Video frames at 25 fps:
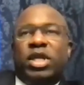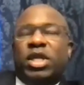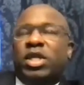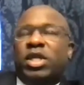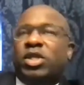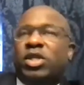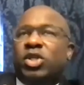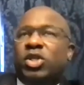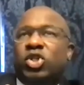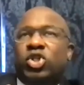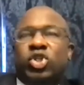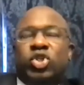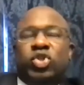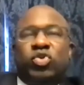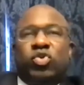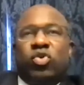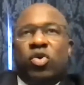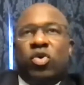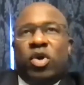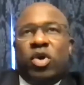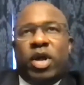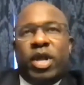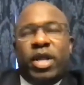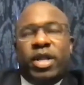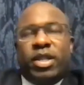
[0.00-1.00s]

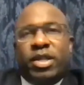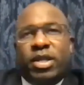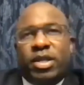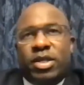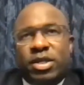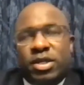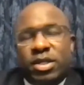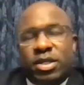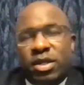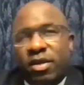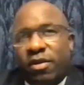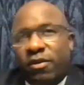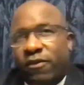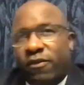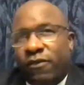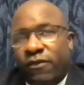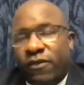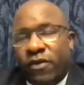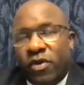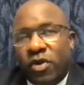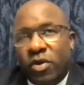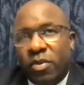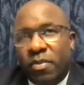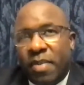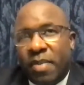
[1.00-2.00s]
destroyed this
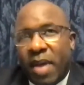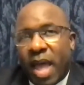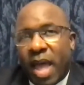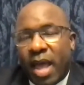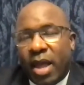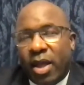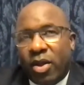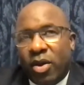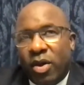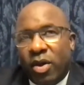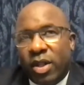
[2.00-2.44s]
fullback on